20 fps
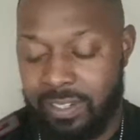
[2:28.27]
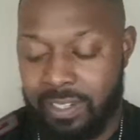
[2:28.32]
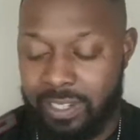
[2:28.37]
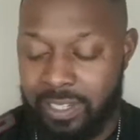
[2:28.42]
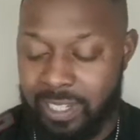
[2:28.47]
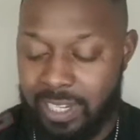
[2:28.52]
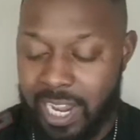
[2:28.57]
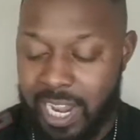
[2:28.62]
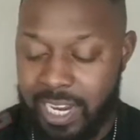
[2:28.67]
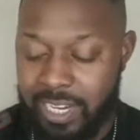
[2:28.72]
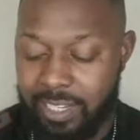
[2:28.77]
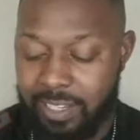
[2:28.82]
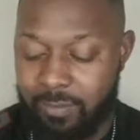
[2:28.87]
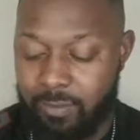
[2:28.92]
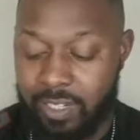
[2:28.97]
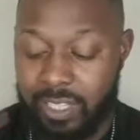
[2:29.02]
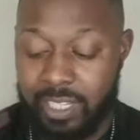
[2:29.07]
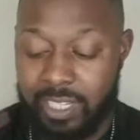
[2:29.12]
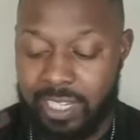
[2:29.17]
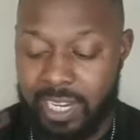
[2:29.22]
the
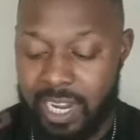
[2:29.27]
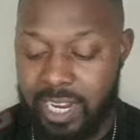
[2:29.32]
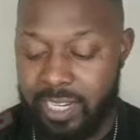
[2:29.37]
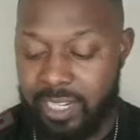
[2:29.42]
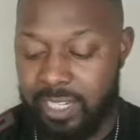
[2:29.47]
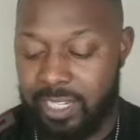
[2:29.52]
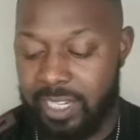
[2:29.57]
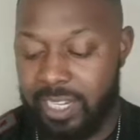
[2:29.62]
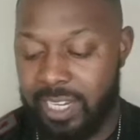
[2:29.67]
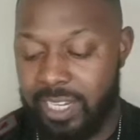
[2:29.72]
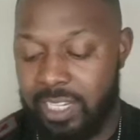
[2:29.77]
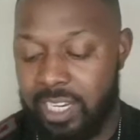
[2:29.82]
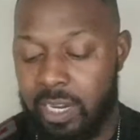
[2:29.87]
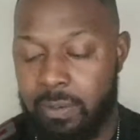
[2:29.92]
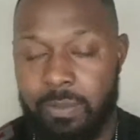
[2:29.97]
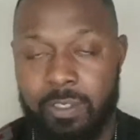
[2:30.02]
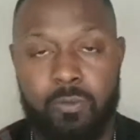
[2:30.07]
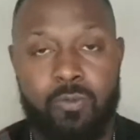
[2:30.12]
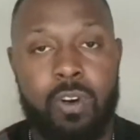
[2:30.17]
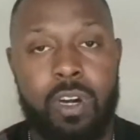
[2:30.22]
Titans, and
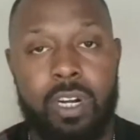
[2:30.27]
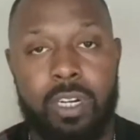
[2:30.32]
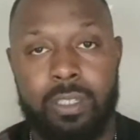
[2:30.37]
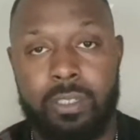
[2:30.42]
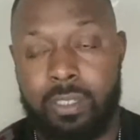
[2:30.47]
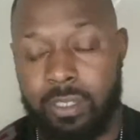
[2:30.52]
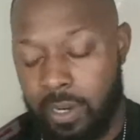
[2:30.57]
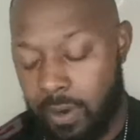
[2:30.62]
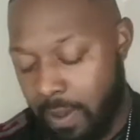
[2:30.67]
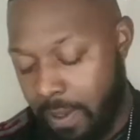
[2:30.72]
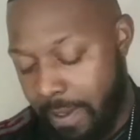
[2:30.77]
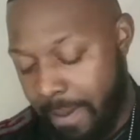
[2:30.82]
Thomas Rawls.